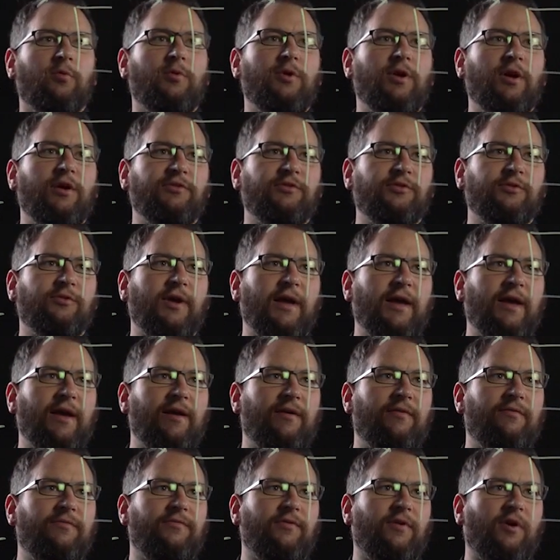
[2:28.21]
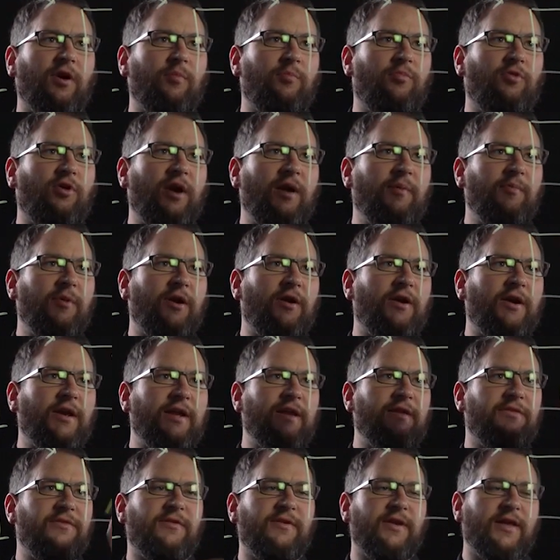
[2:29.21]
We also have our primary
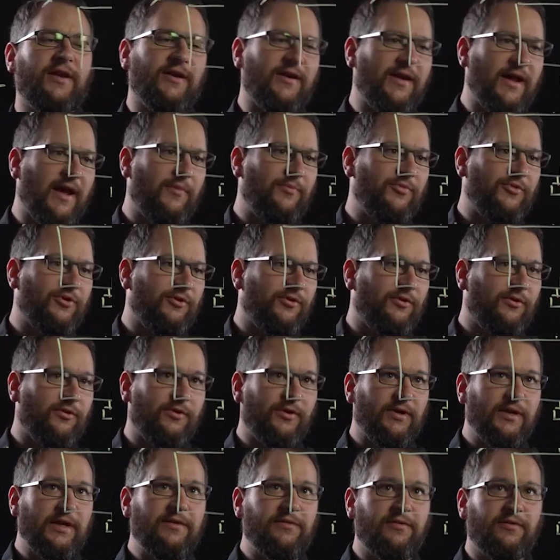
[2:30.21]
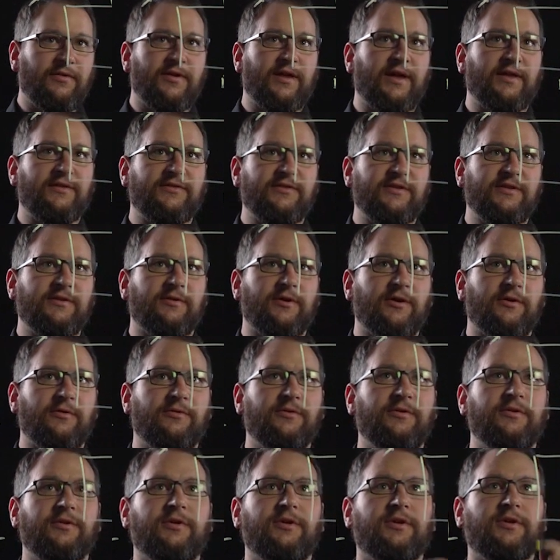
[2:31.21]
Ethernet adapter, or Ethernet
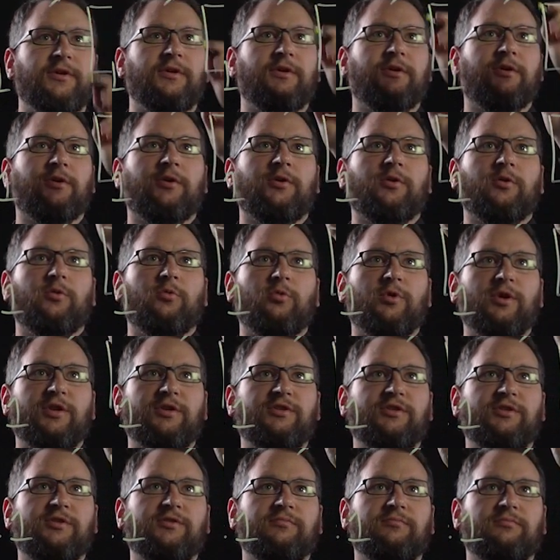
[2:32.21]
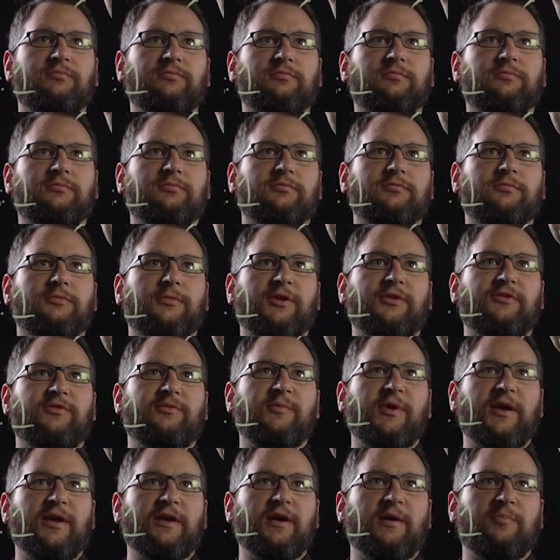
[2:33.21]
0, which is
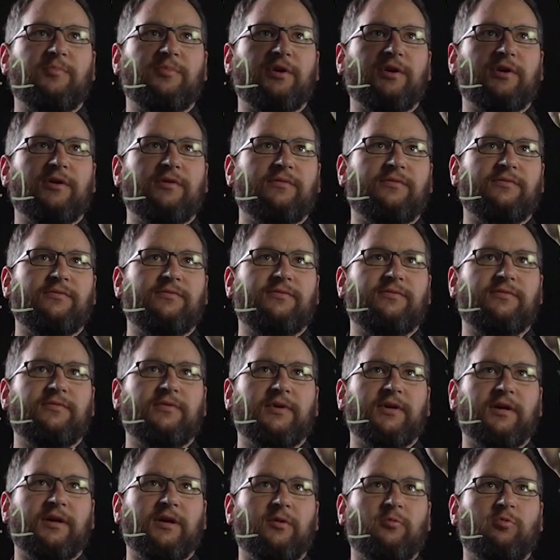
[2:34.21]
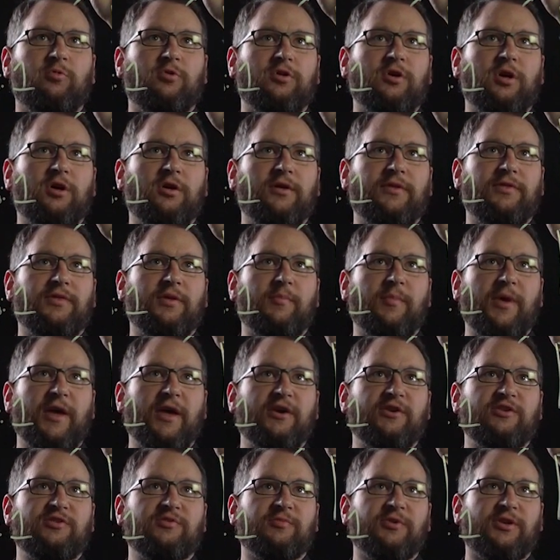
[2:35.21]
made up of, uh, we'll call it the
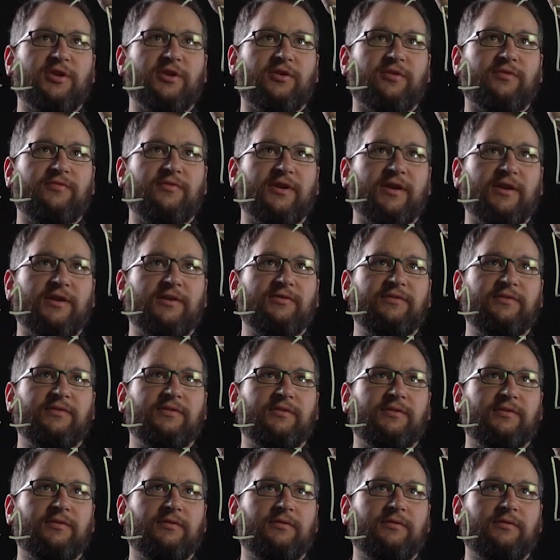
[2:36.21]
management interface.